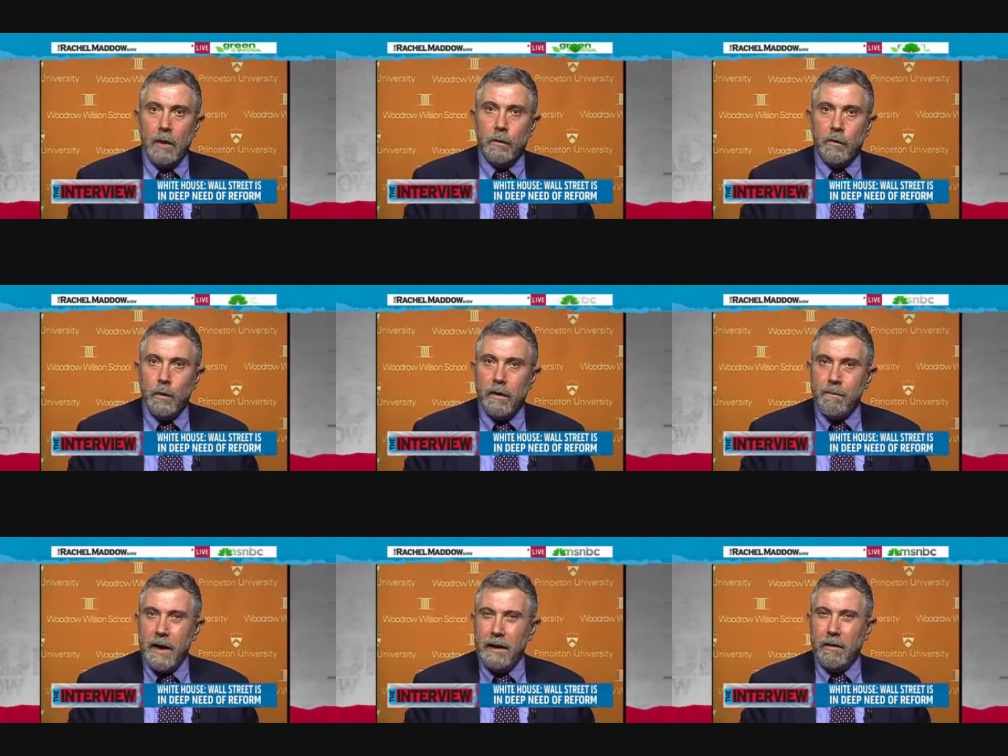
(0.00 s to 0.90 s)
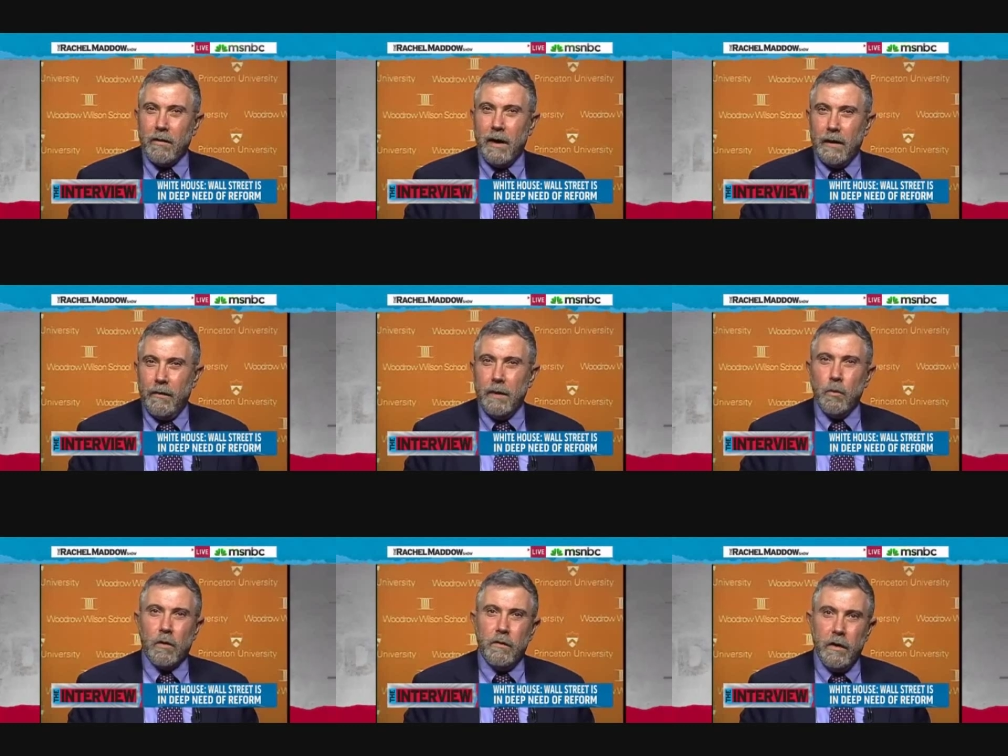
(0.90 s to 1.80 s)
which would have made this kind of thing
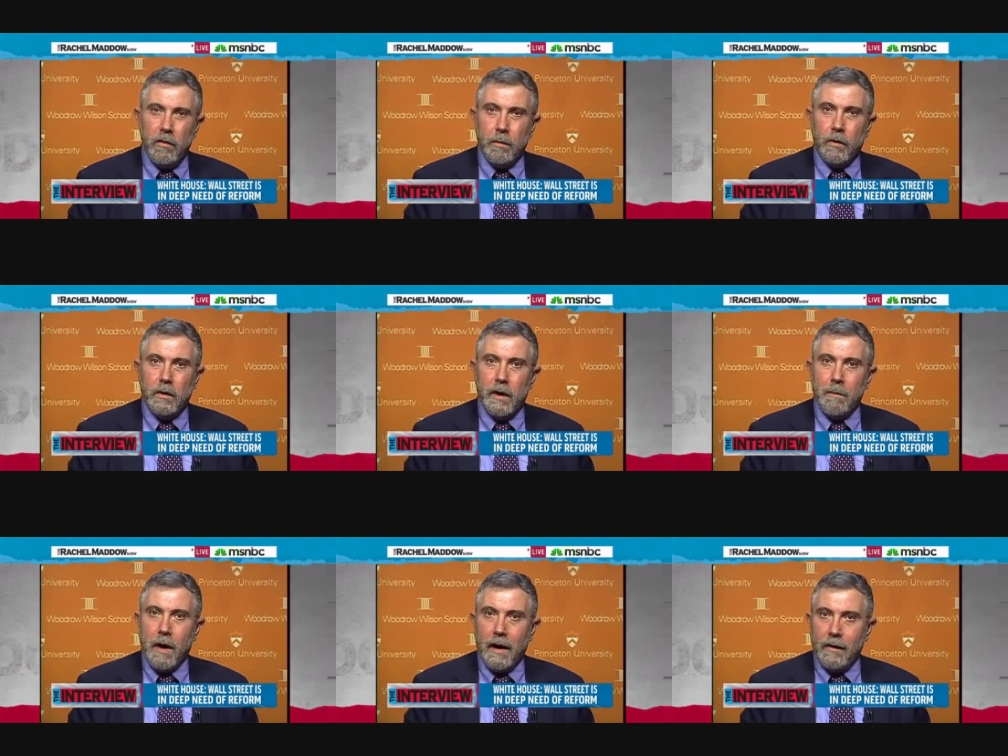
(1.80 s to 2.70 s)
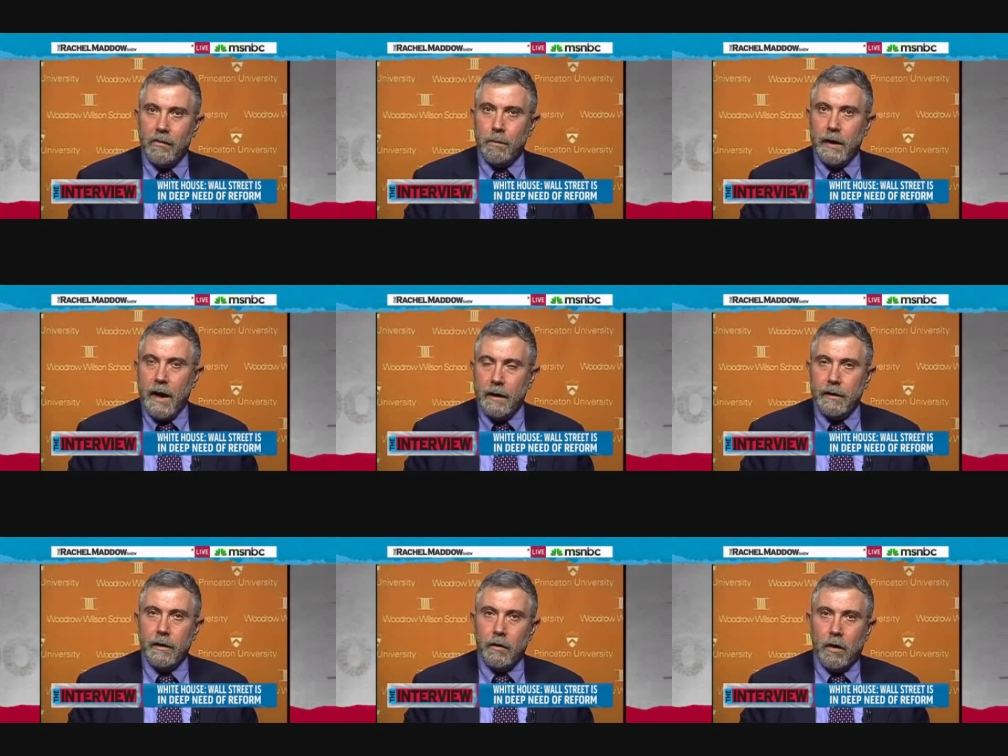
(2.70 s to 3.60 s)
more visible and possibly
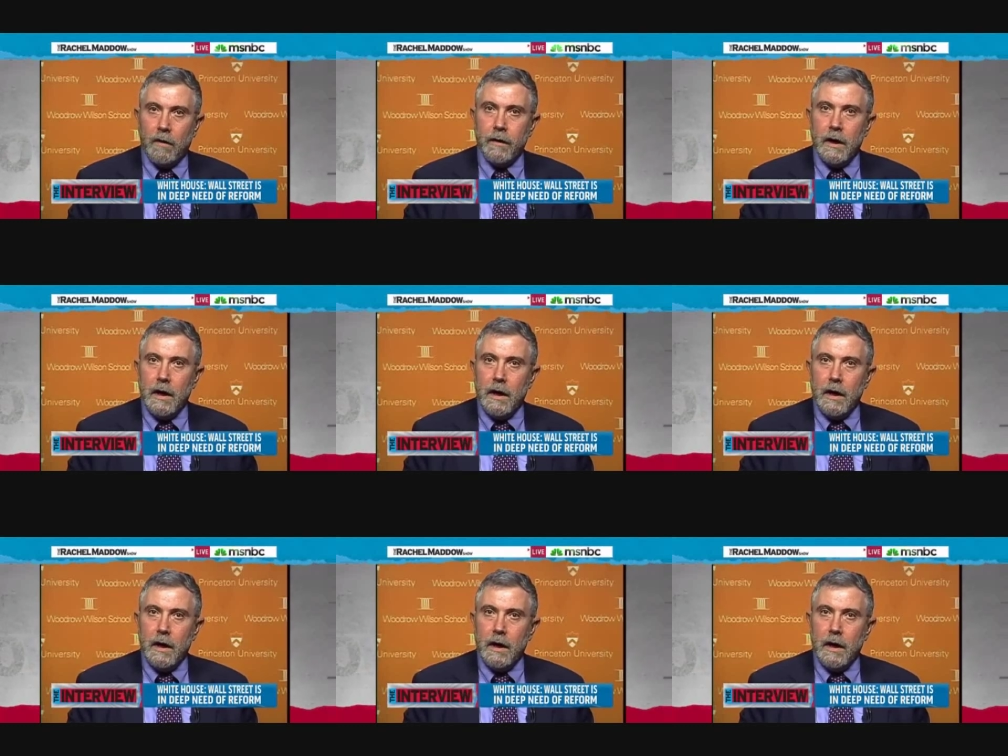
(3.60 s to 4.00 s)
headed it off,